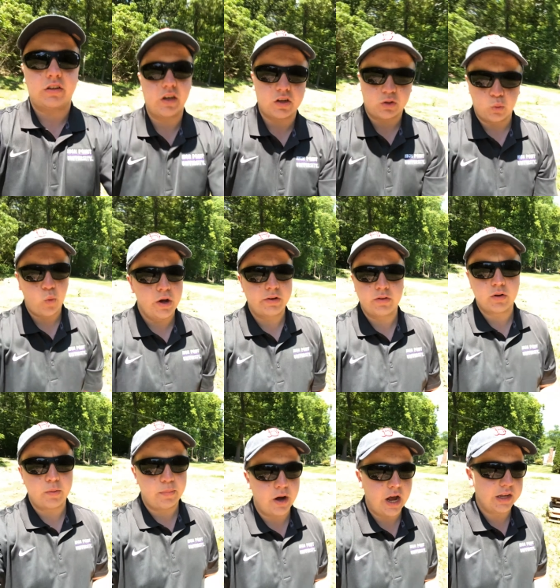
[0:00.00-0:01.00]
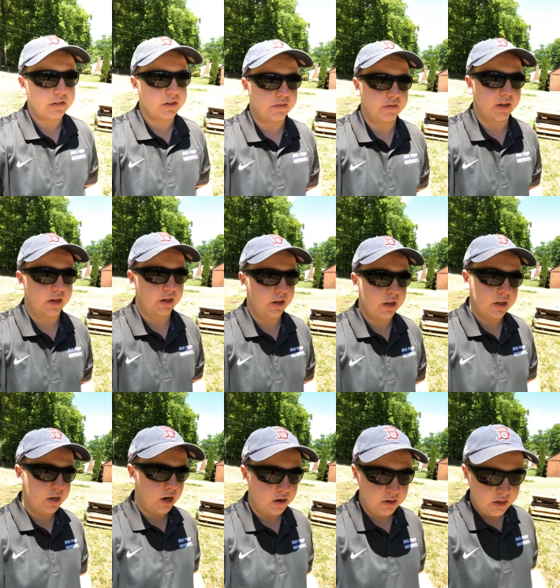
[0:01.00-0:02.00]
just one little positive thing, you
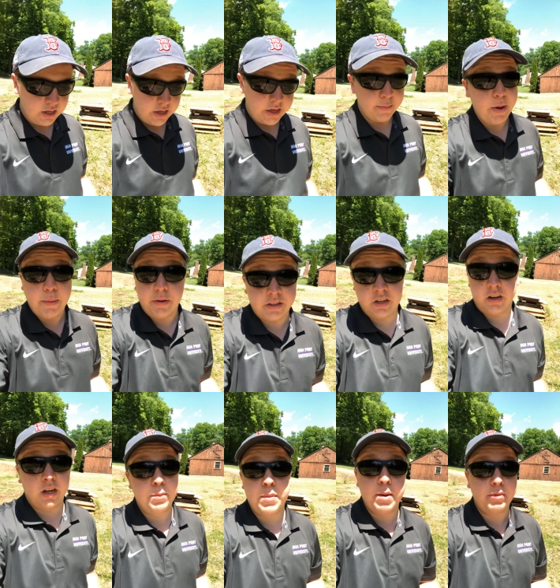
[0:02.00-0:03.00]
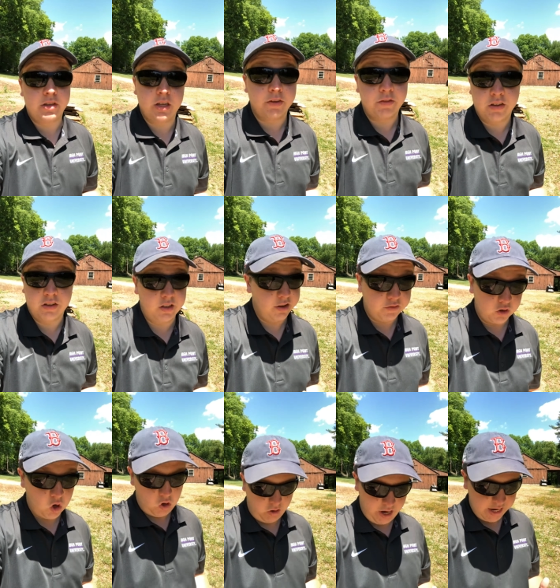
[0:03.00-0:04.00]
know, it may be it may be diff
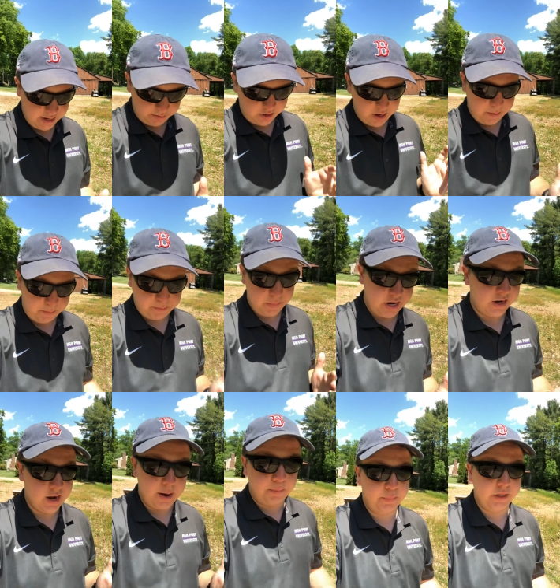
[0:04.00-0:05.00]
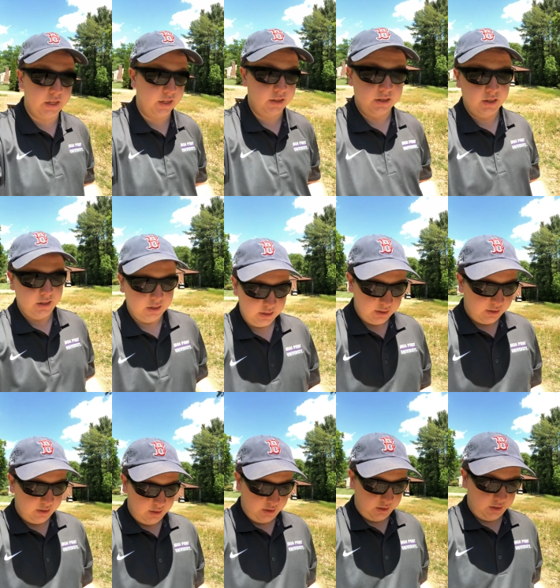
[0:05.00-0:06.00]
difficult, right? It may not be,
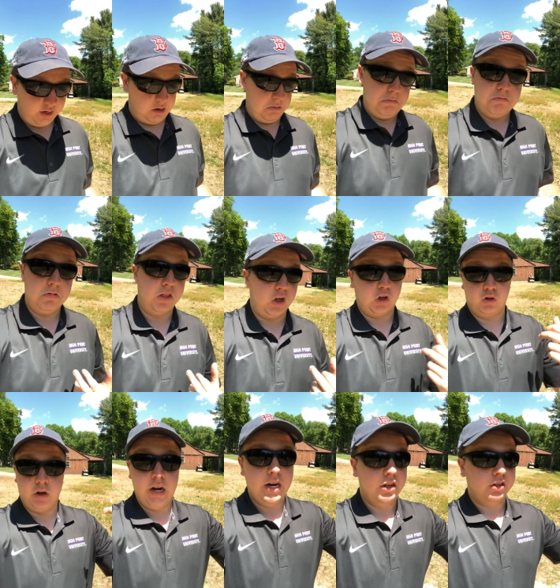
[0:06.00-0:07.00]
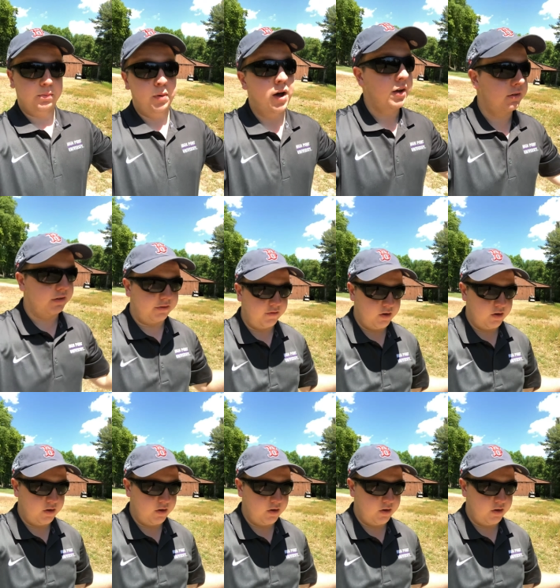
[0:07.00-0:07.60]
you know, the greatest positive